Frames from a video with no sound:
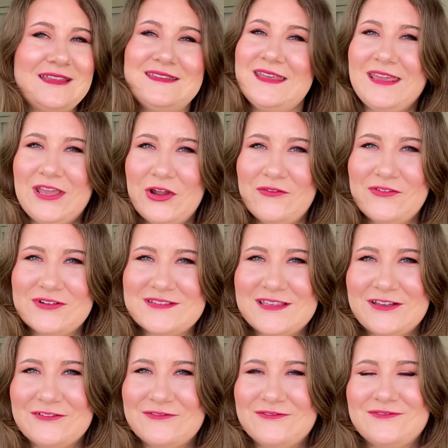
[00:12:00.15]
Take care of
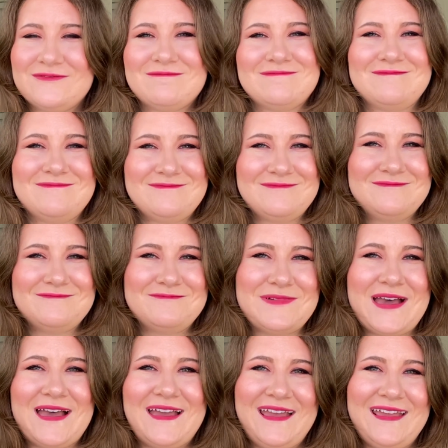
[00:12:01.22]
yourself.
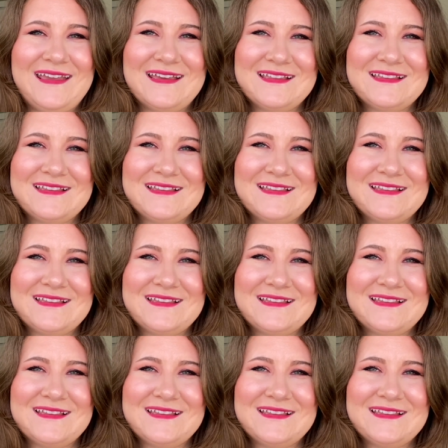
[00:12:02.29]
Bye.